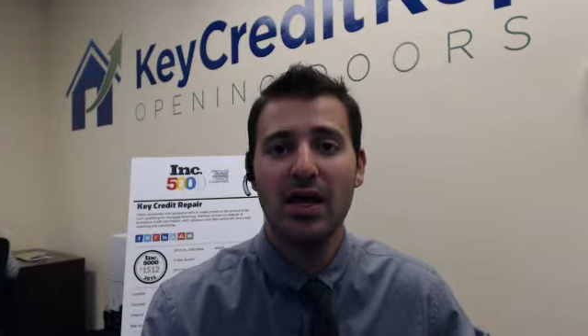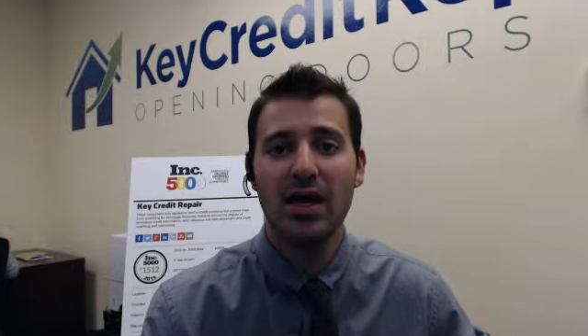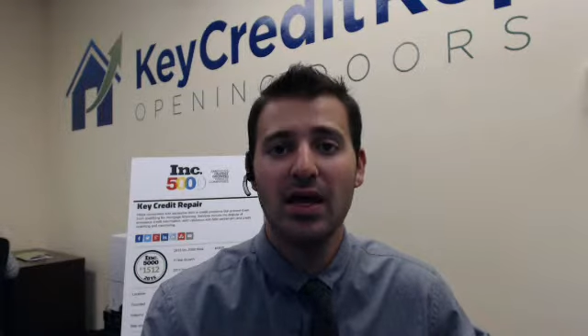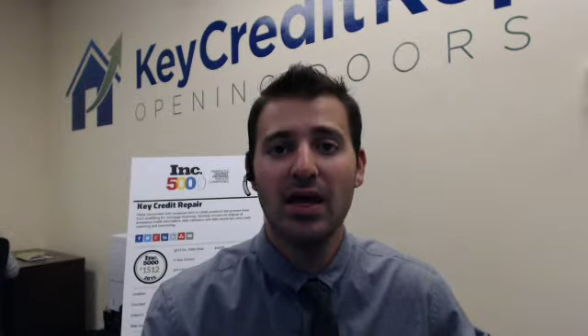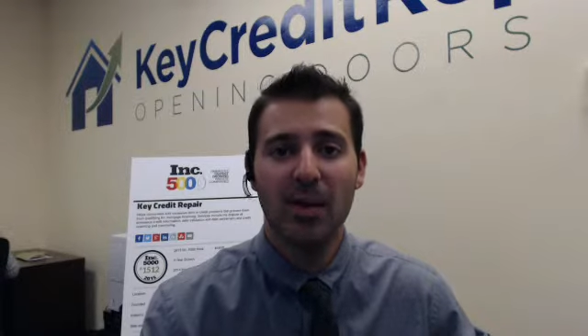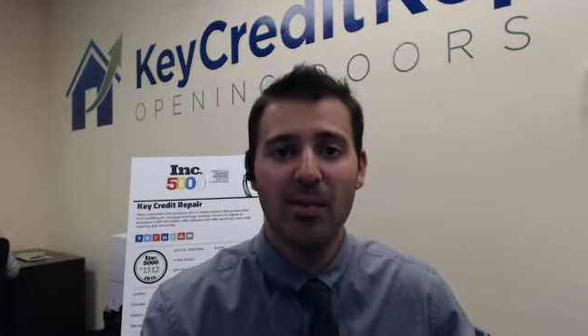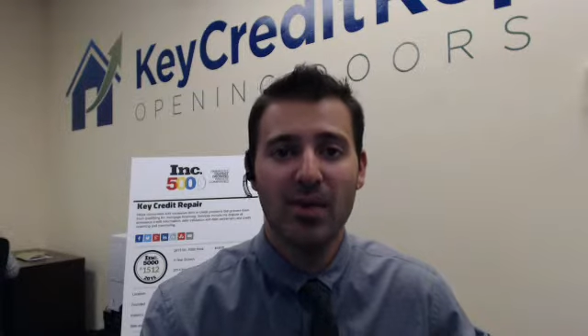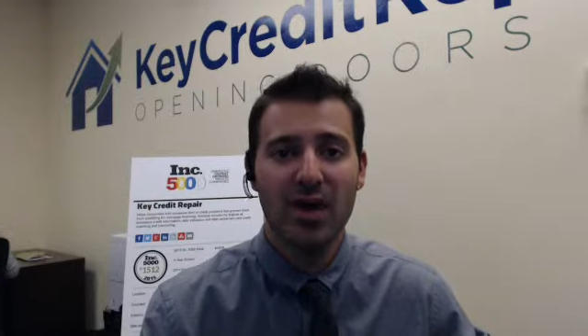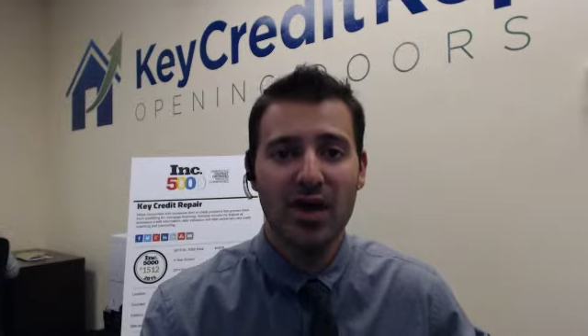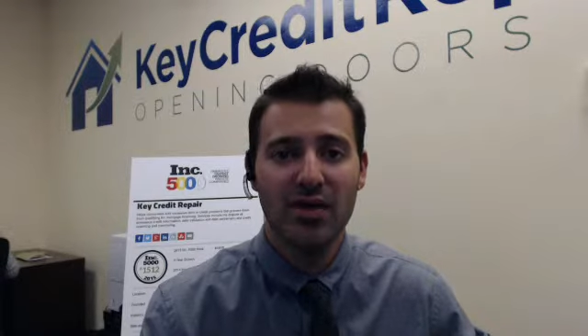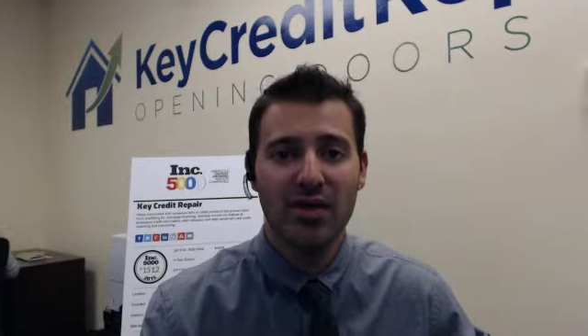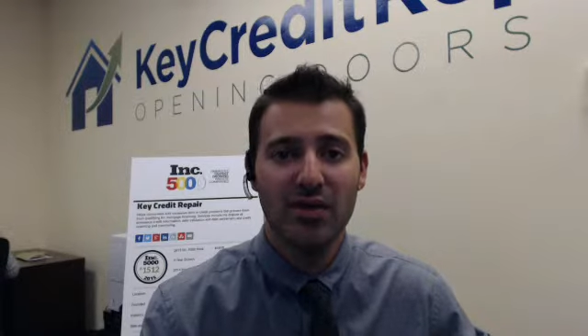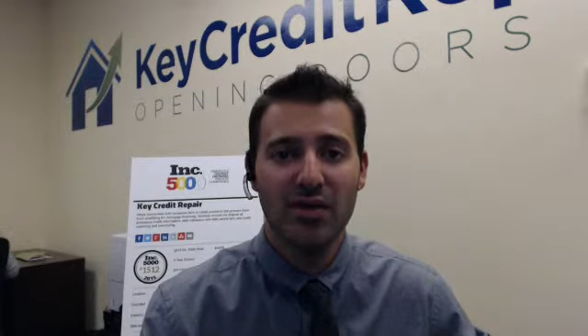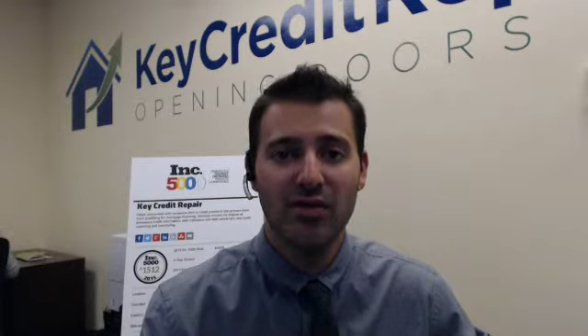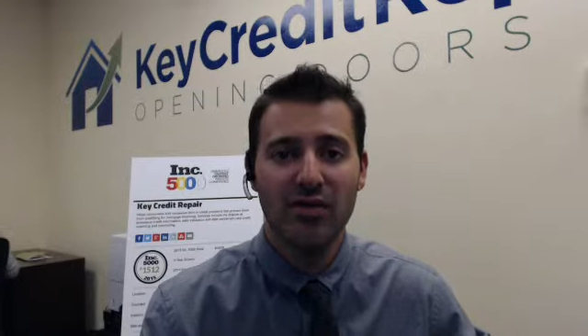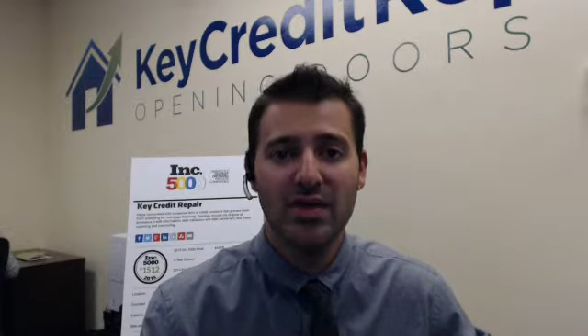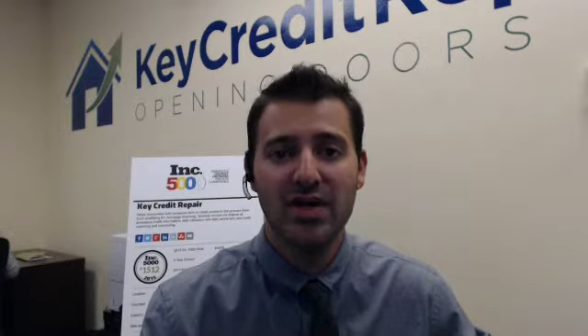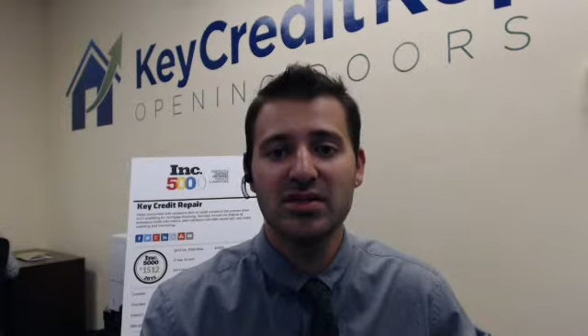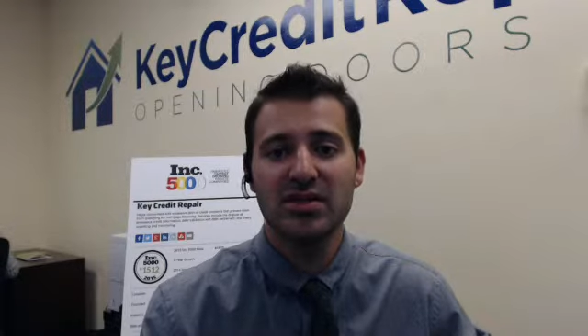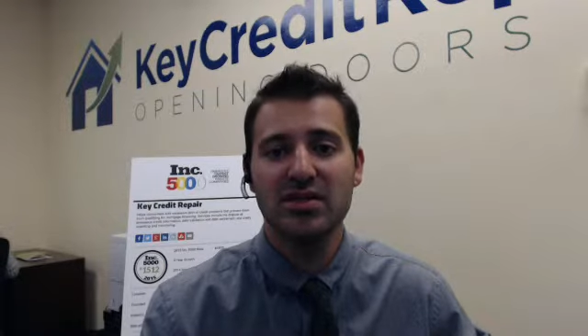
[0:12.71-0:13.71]
Um, and the
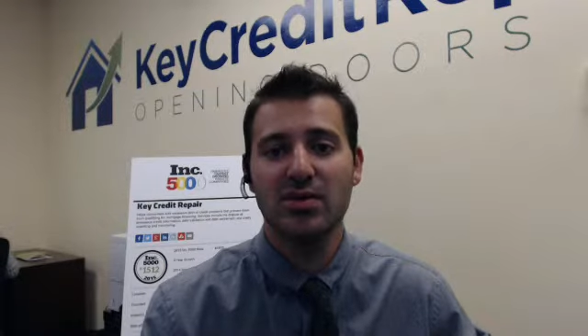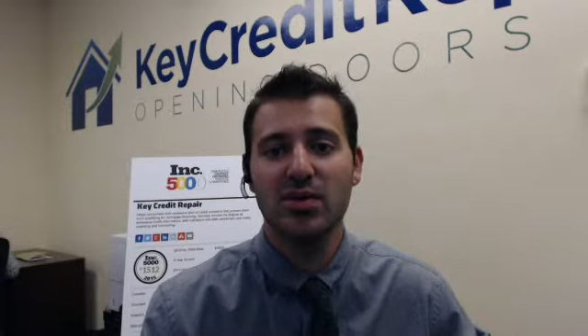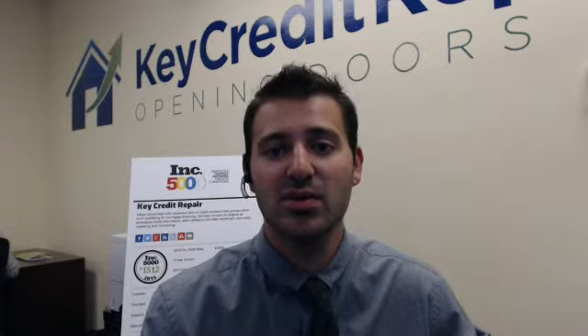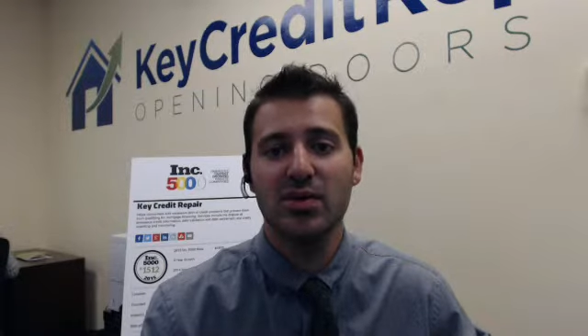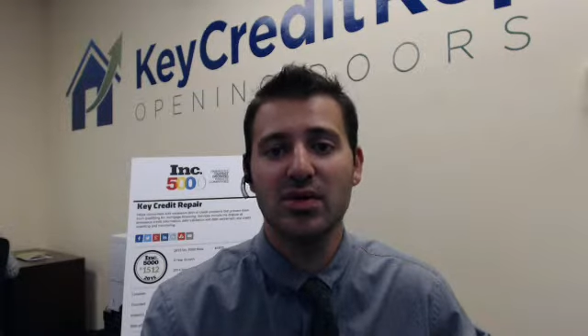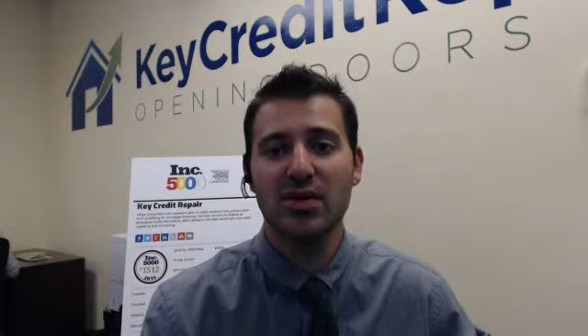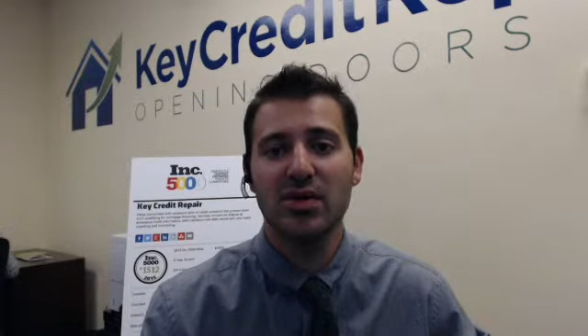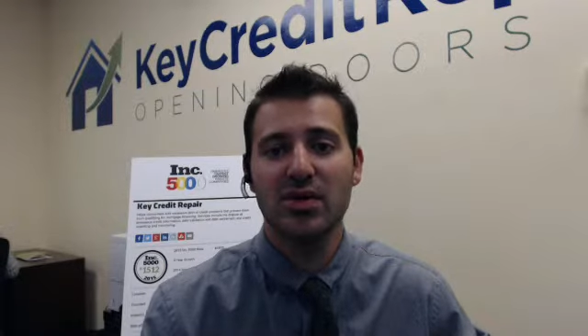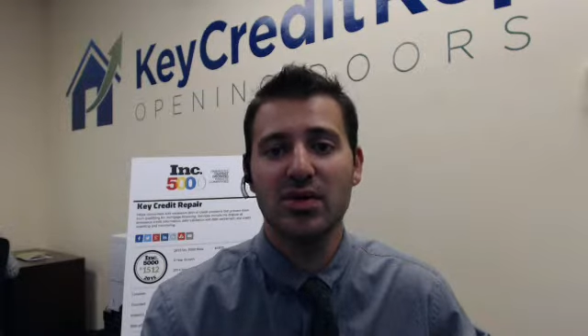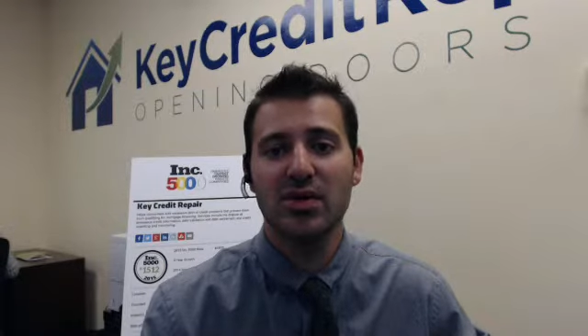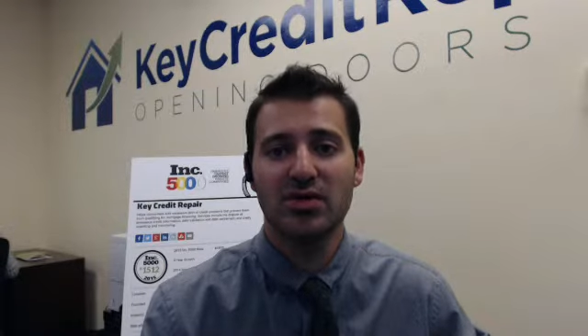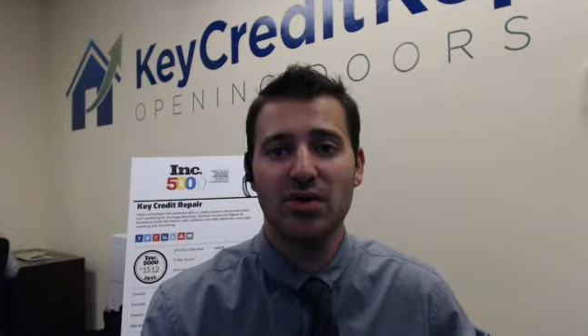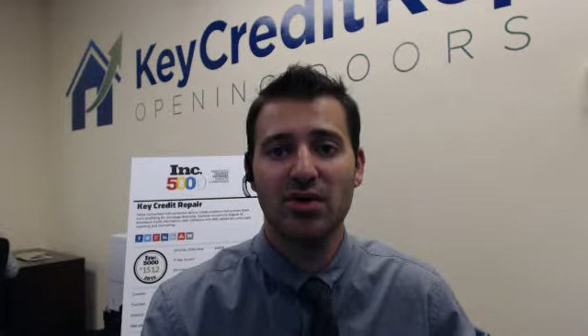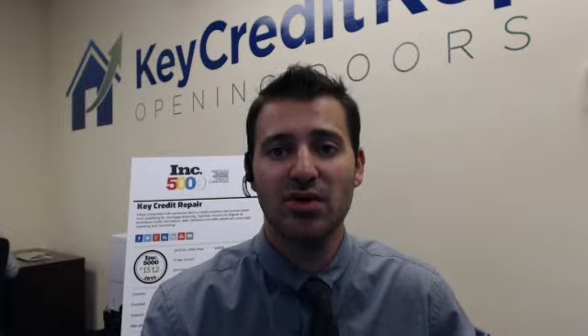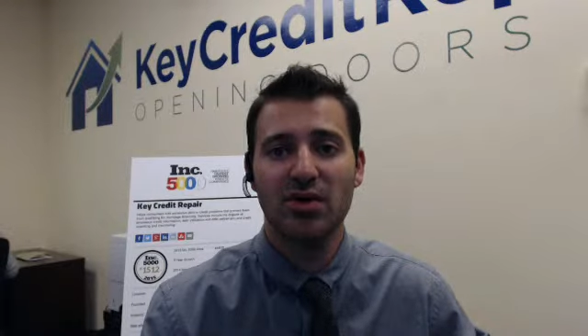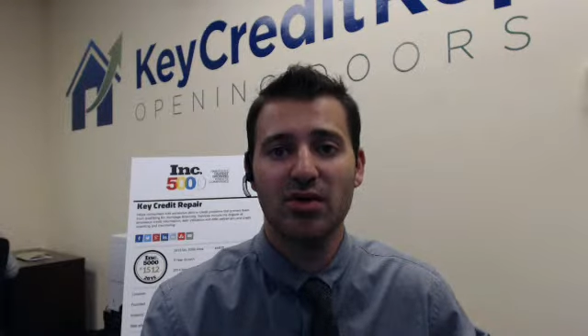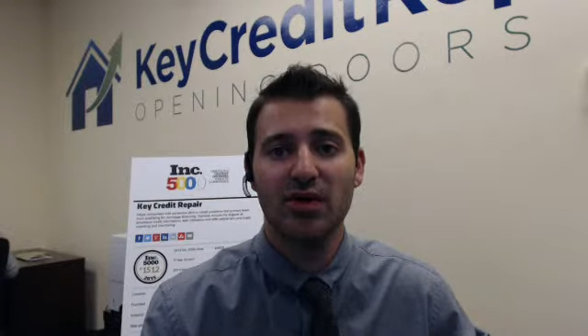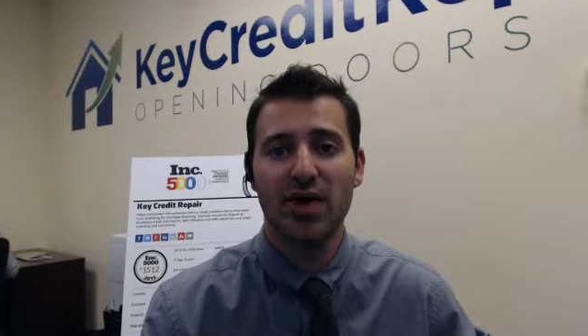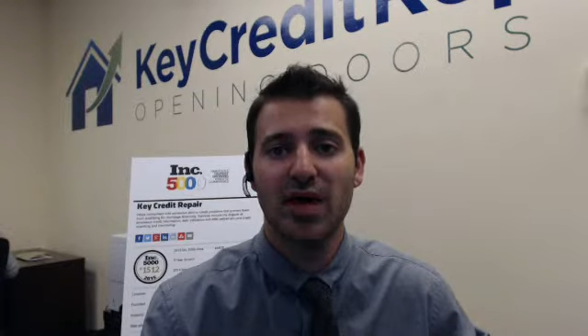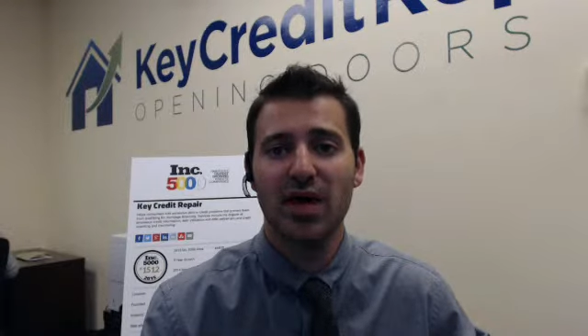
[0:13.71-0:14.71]
reason we're doing
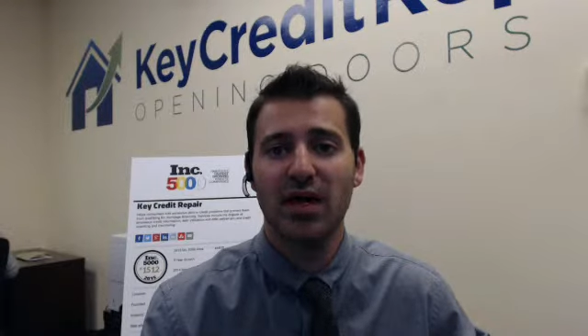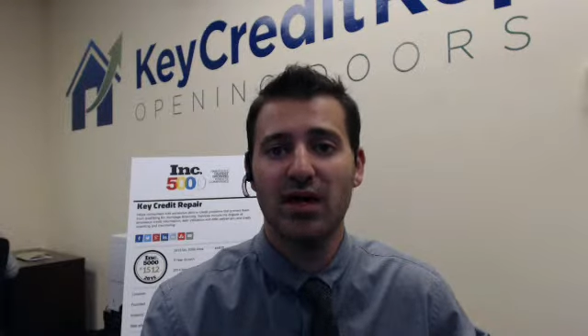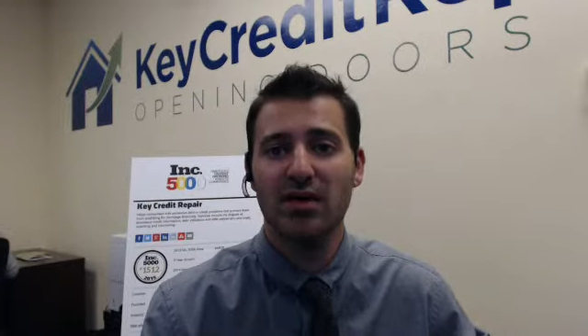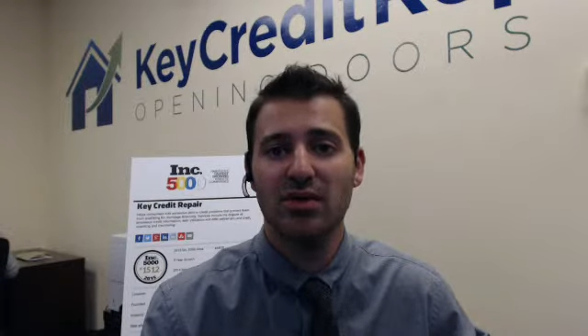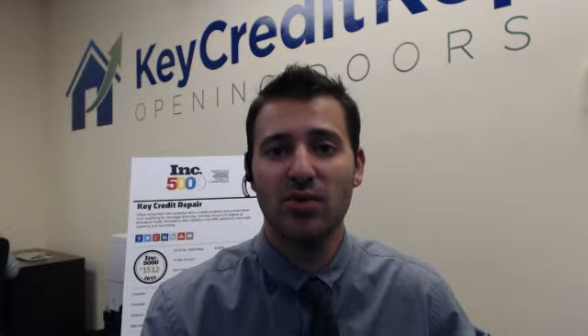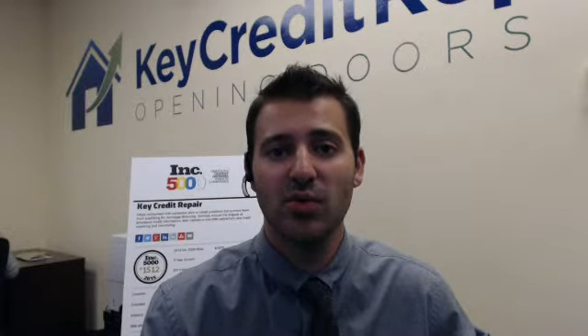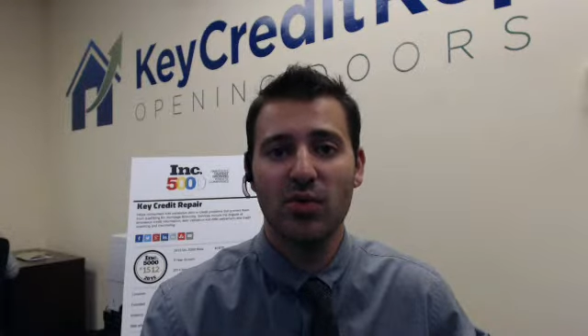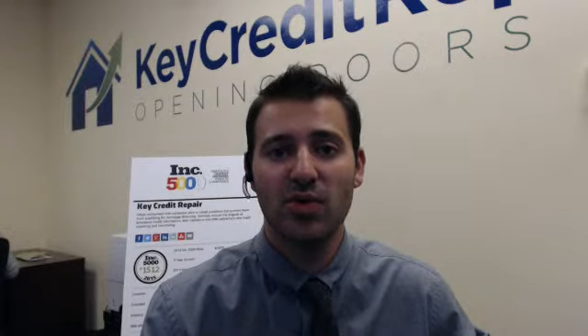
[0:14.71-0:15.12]
so great,